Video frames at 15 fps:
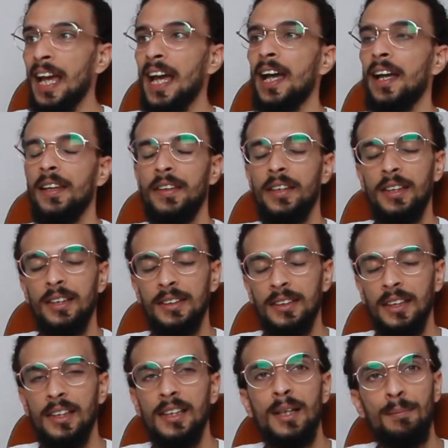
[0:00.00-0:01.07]
And this,
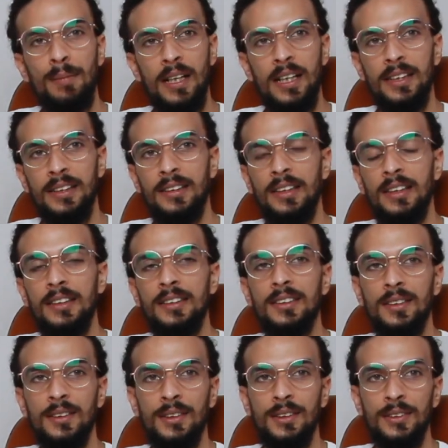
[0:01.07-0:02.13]
I applied this
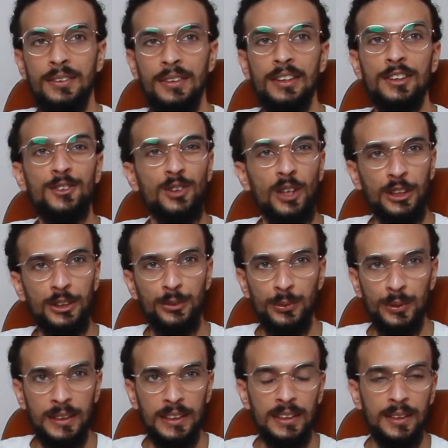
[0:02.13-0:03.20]
on structural
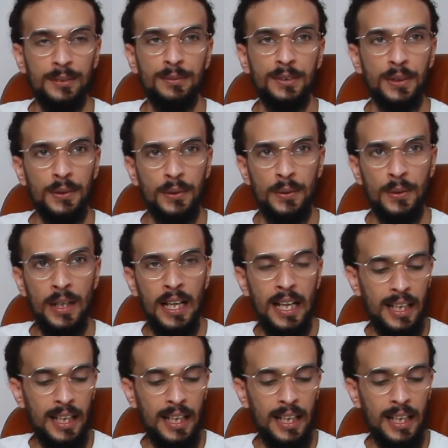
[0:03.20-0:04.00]
racism too,